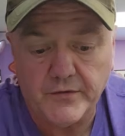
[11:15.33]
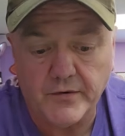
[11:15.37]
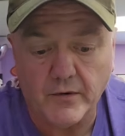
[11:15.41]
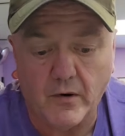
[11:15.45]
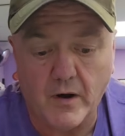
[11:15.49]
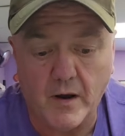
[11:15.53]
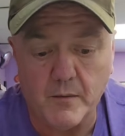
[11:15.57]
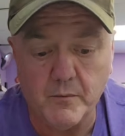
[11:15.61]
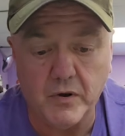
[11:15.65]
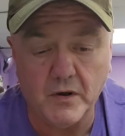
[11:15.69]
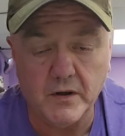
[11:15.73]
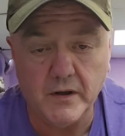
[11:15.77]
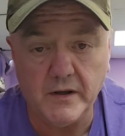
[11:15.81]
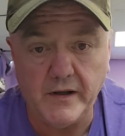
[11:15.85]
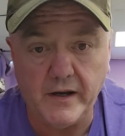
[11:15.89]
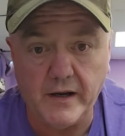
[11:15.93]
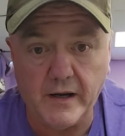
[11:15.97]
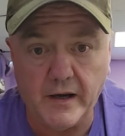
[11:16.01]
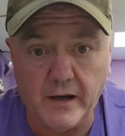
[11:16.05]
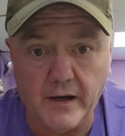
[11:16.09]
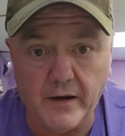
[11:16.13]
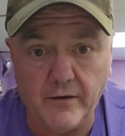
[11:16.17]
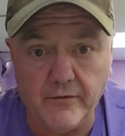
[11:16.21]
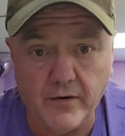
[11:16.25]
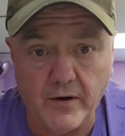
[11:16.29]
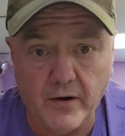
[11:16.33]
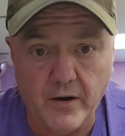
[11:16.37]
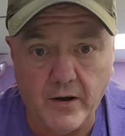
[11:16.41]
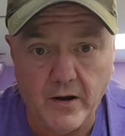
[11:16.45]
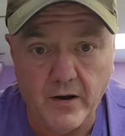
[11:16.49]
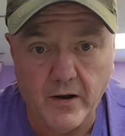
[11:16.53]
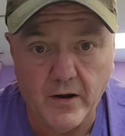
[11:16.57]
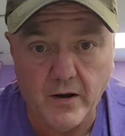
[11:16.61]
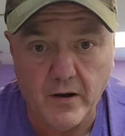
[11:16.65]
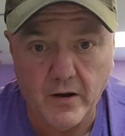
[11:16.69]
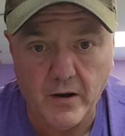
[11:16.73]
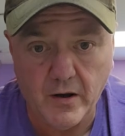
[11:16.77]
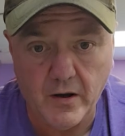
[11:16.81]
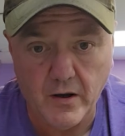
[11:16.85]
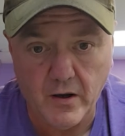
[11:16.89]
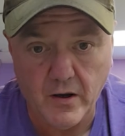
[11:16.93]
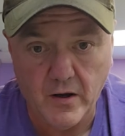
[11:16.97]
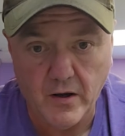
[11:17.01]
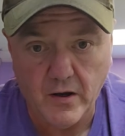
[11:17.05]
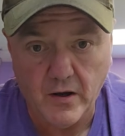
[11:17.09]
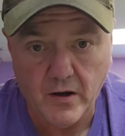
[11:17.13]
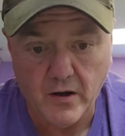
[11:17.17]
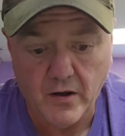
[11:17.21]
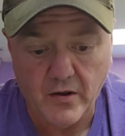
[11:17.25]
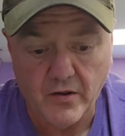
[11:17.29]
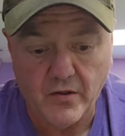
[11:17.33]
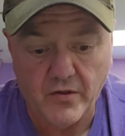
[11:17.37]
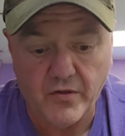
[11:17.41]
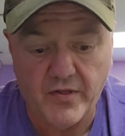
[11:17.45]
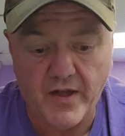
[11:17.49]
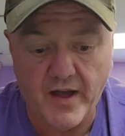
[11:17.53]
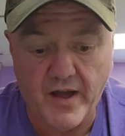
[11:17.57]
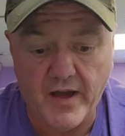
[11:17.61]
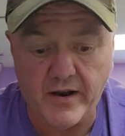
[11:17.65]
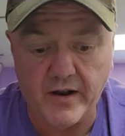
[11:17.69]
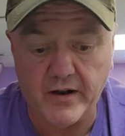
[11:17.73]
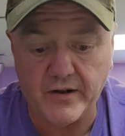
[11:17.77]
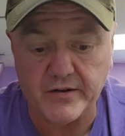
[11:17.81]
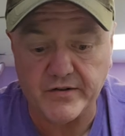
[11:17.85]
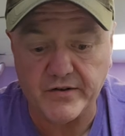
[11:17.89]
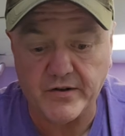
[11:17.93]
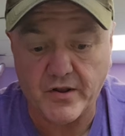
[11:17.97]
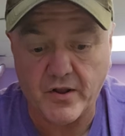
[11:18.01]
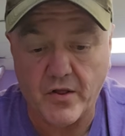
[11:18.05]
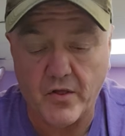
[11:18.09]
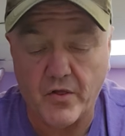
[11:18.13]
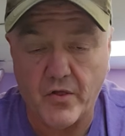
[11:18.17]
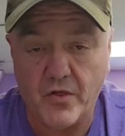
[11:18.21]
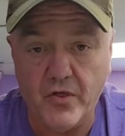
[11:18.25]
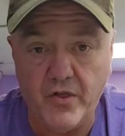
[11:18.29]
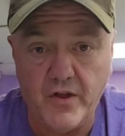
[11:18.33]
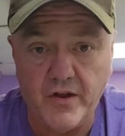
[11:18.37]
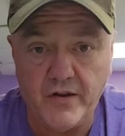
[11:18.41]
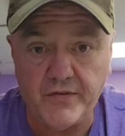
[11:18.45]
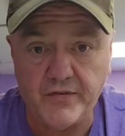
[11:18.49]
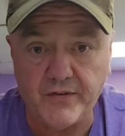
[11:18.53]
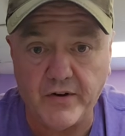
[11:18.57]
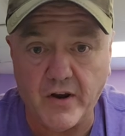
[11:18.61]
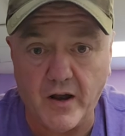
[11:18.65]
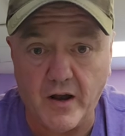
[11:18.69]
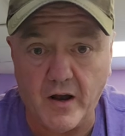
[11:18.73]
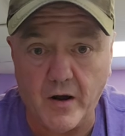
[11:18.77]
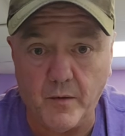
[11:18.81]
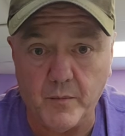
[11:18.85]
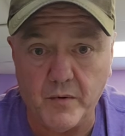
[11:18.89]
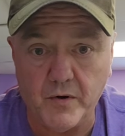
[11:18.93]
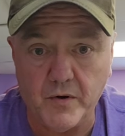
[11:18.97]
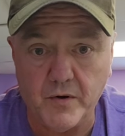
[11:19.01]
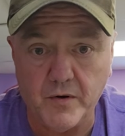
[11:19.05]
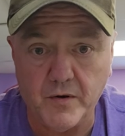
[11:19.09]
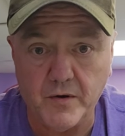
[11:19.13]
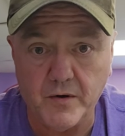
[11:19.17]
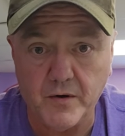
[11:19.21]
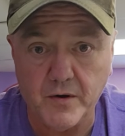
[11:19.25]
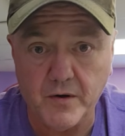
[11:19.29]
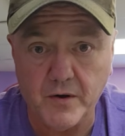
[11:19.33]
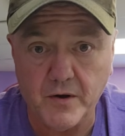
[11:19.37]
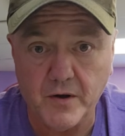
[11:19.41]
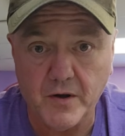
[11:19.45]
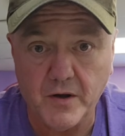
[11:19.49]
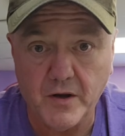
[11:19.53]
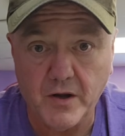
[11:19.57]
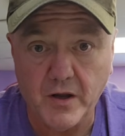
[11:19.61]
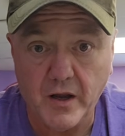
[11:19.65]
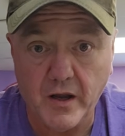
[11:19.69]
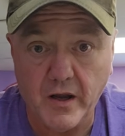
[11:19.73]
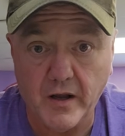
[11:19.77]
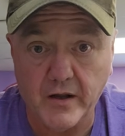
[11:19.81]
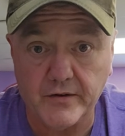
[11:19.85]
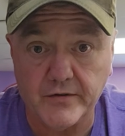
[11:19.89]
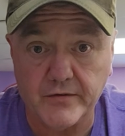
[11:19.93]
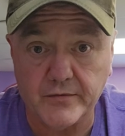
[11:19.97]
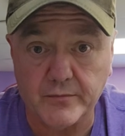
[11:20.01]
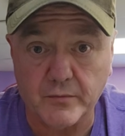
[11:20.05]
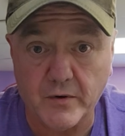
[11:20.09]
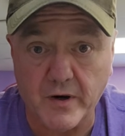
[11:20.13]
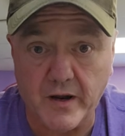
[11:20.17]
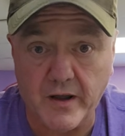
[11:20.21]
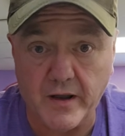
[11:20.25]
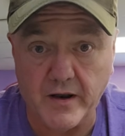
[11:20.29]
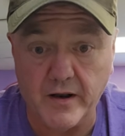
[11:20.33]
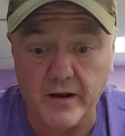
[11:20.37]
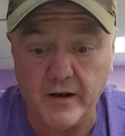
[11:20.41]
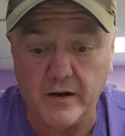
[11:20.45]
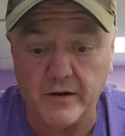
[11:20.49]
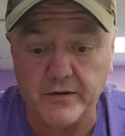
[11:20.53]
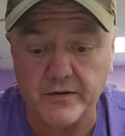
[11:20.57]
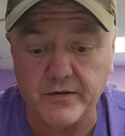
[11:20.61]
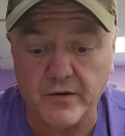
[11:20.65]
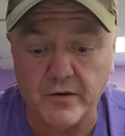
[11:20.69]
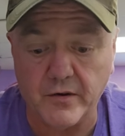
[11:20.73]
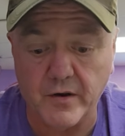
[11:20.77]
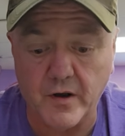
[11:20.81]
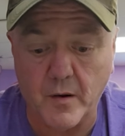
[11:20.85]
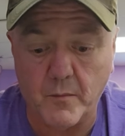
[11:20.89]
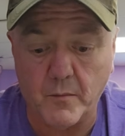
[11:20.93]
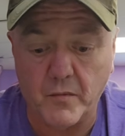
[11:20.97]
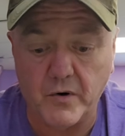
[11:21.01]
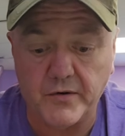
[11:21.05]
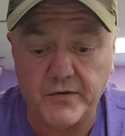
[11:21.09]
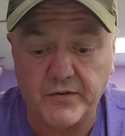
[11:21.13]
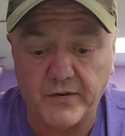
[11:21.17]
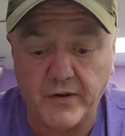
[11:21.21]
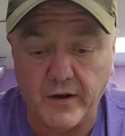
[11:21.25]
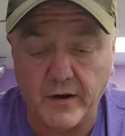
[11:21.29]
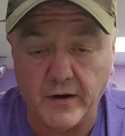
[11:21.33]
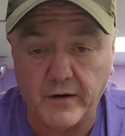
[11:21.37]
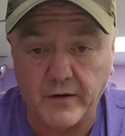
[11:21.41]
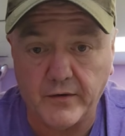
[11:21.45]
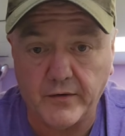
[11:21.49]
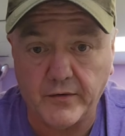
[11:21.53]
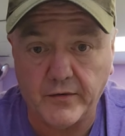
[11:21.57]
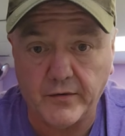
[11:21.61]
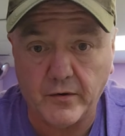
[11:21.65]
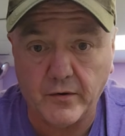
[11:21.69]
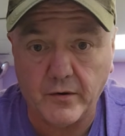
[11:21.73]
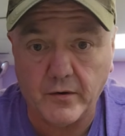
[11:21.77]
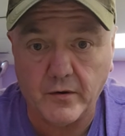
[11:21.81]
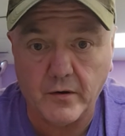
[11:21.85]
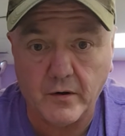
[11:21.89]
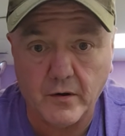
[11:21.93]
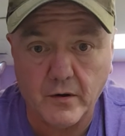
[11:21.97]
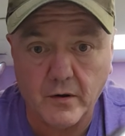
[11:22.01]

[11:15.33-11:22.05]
So I believe that it's this cup, it's red, and it's the number 6.